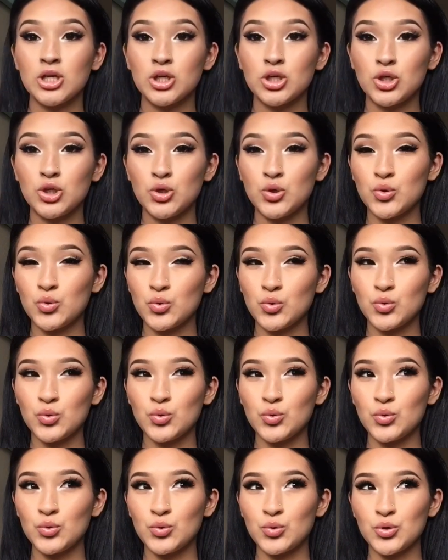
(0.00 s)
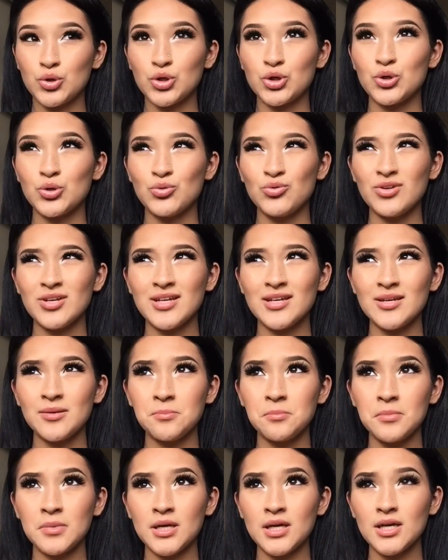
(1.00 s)
U
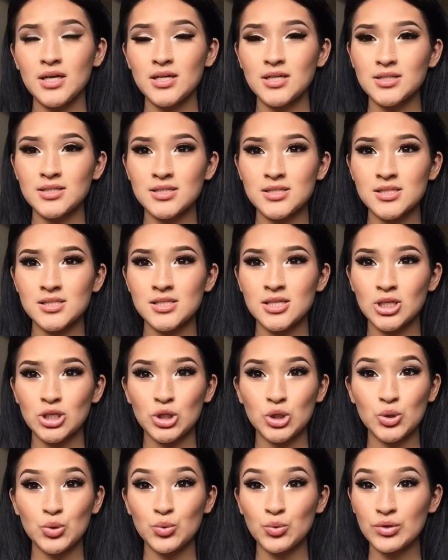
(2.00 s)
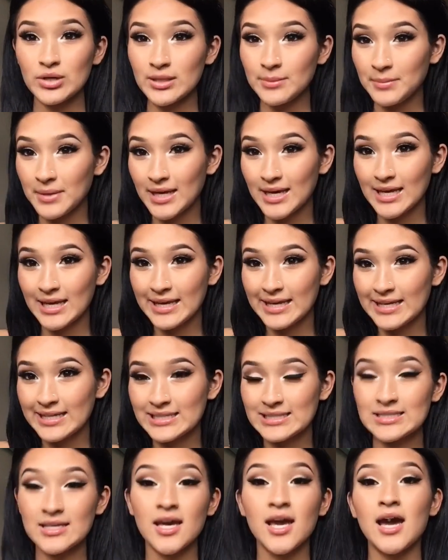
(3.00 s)
Unimeix? Unimeix?
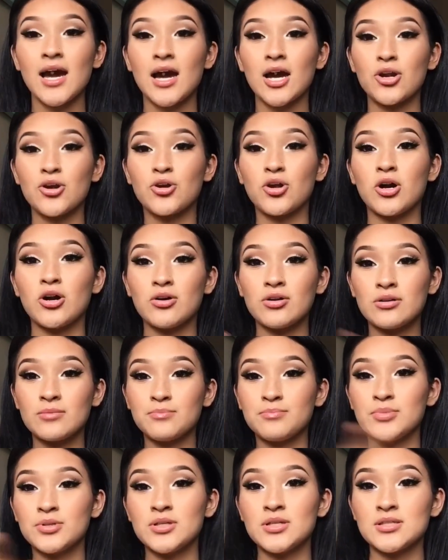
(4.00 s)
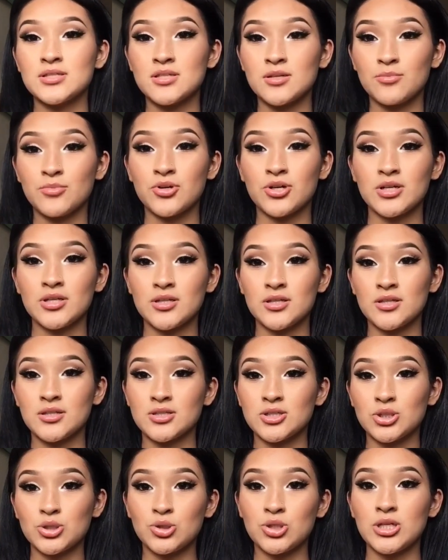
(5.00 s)
I don't know. I'll put it somewhere in the
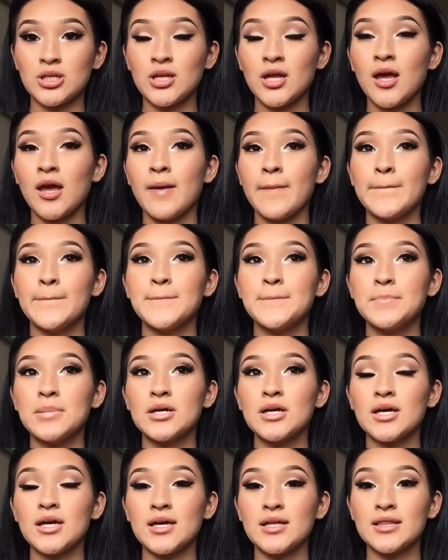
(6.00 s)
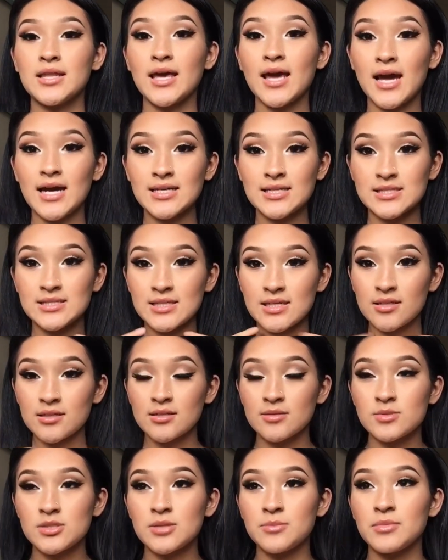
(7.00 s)
screen. But they had sent
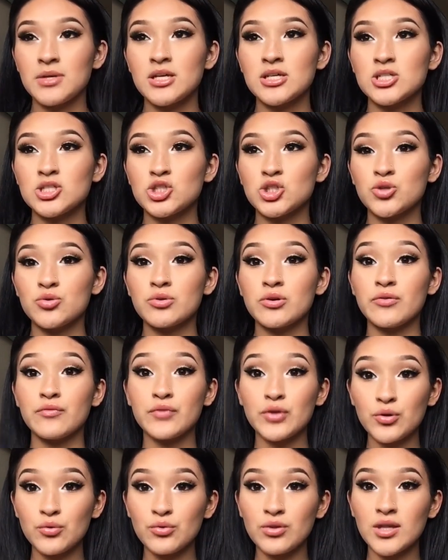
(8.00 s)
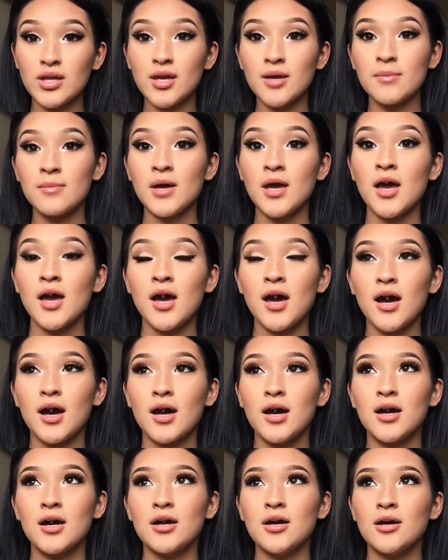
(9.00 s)
them to me to review them.
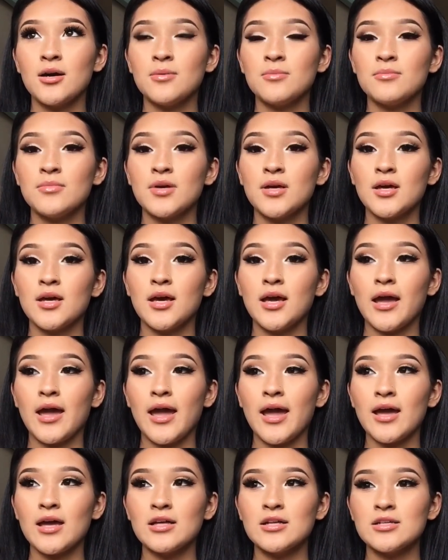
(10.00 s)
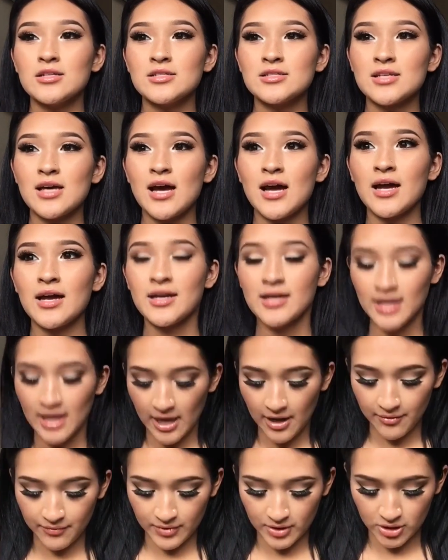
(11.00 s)
Um, and I
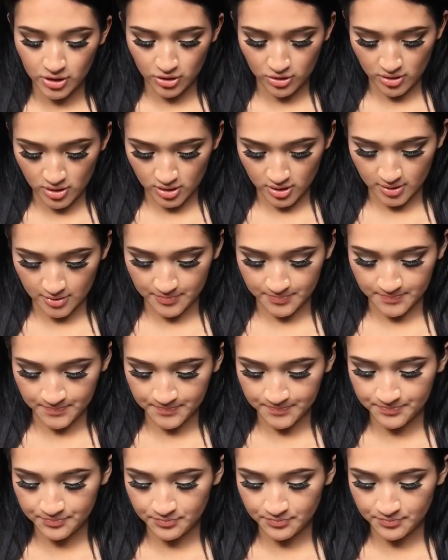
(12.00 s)
haven't um,